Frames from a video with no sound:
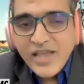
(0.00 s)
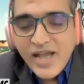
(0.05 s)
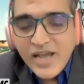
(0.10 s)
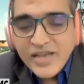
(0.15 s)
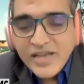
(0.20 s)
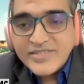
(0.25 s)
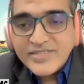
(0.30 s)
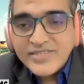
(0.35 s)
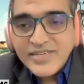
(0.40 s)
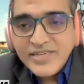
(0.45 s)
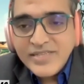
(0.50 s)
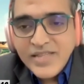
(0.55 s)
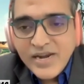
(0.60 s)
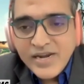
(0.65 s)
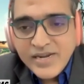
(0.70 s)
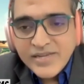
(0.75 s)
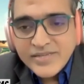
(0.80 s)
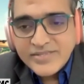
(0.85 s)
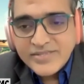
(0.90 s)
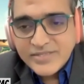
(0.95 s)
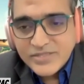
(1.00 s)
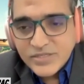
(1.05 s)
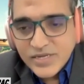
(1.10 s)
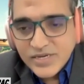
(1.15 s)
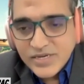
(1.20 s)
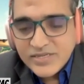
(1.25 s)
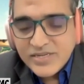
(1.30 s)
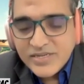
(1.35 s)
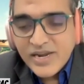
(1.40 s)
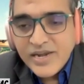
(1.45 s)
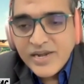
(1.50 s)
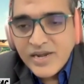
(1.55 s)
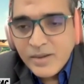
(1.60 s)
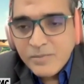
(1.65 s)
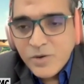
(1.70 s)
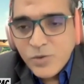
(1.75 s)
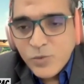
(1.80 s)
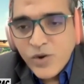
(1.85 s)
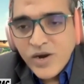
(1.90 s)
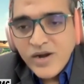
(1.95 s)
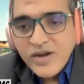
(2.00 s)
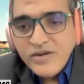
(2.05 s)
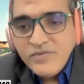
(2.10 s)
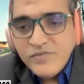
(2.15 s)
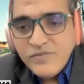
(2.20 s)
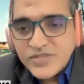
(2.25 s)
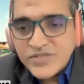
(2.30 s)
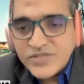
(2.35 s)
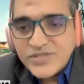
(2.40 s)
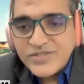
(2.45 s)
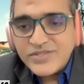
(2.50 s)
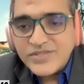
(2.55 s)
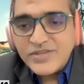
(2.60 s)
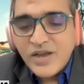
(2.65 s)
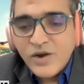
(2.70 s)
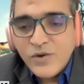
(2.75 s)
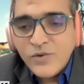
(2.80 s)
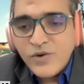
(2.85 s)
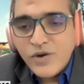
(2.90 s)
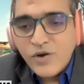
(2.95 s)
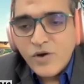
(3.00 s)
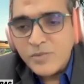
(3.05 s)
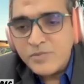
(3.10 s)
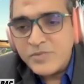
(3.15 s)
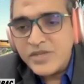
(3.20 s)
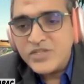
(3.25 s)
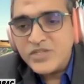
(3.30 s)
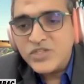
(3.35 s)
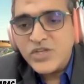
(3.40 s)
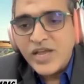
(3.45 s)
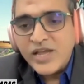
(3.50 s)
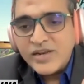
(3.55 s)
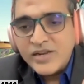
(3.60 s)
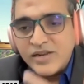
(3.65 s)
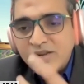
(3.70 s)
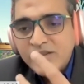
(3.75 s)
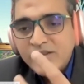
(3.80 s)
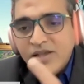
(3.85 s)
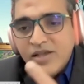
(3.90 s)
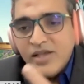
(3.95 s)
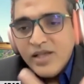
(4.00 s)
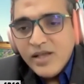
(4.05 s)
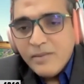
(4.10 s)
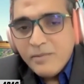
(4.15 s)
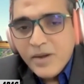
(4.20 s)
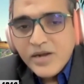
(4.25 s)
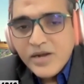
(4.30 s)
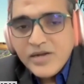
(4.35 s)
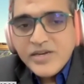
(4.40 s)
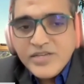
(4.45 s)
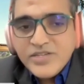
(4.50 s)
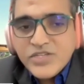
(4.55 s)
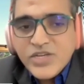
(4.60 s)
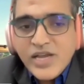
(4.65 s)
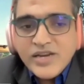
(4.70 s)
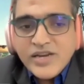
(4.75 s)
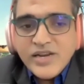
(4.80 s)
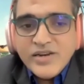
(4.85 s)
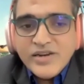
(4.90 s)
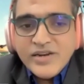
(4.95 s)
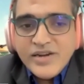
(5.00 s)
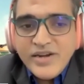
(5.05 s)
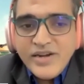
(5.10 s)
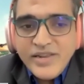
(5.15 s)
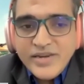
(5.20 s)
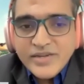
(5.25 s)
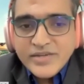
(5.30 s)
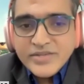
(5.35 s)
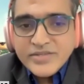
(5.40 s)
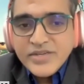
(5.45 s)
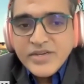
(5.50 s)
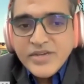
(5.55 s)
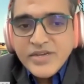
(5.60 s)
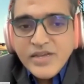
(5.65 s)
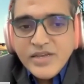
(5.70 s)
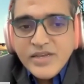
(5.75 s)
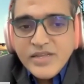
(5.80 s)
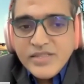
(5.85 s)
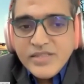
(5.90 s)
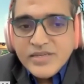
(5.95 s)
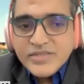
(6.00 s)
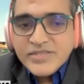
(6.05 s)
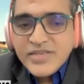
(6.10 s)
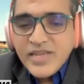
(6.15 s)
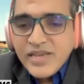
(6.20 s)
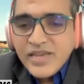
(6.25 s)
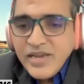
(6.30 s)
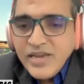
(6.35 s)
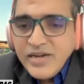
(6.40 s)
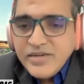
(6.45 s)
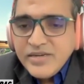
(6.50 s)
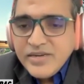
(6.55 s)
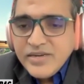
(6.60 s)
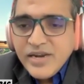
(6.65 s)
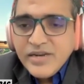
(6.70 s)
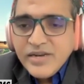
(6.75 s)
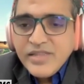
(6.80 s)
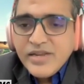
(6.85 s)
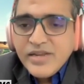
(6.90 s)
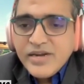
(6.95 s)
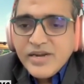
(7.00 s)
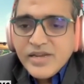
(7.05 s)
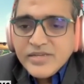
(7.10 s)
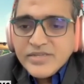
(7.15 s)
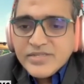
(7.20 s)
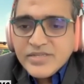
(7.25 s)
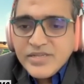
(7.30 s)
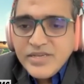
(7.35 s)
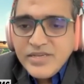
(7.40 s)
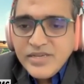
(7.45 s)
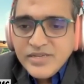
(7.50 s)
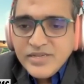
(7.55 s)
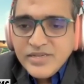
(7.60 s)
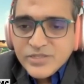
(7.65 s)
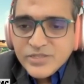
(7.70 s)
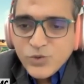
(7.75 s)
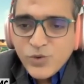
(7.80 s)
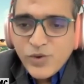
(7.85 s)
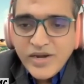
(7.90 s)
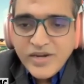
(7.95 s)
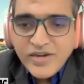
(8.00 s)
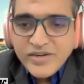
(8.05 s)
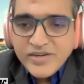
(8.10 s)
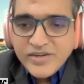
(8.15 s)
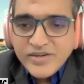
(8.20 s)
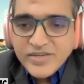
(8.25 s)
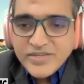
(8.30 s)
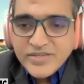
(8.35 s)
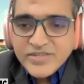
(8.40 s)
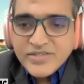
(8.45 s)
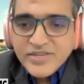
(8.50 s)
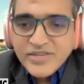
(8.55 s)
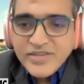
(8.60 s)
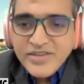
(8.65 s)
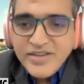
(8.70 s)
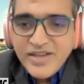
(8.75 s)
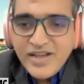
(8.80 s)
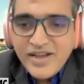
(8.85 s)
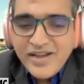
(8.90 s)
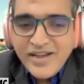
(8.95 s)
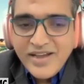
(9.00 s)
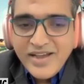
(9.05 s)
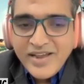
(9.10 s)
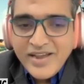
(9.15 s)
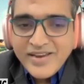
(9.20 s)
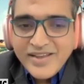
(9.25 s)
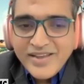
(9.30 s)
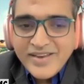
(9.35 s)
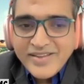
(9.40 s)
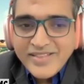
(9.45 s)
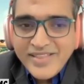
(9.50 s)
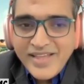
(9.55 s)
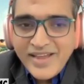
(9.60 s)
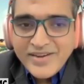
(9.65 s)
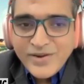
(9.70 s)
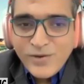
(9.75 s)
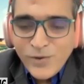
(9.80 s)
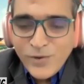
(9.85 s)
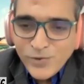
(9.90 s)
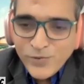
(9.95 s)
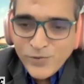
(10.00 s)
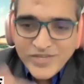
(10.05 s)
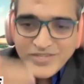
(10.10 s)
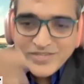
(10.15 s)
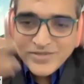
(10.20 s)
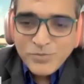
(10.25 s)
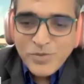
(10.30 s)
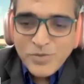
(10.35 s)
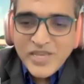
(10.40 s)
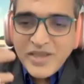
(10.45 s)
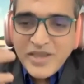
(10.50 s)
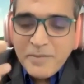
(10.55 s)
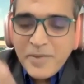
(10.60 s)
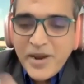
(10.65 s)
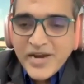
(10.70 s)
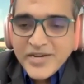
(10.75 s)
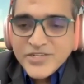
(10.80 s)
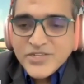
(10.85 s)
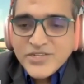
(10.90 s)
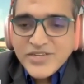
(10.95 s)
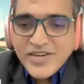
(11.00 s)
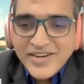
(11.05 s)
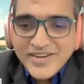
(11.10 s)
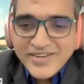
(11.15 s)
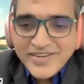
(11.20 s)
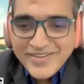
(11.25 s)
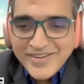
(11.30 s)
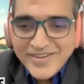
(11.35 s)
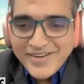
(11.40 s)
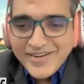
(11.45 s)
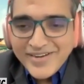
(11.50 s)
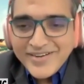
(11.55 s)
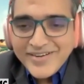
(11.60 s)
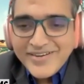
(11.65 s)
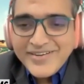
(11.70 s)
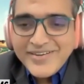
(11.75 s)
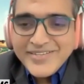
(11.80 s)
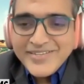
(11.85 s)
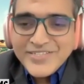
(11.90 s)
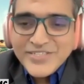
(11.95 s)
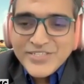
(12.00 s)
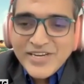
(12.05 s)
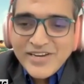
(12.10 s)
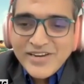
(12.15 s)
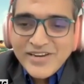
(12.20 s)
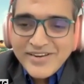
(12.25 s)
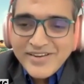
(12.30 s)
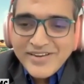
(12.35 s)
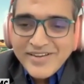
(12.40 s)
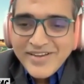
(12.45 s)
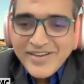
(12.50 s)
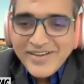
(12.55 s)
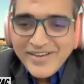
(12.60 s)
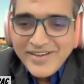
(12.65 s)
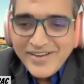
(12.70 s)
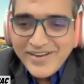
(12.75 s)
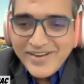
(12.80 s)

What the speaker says: I see that as trend number 1, which is how omni-channel, multi-channel readiness. The second trend that I see is quite interesting, and that always being a passionate digital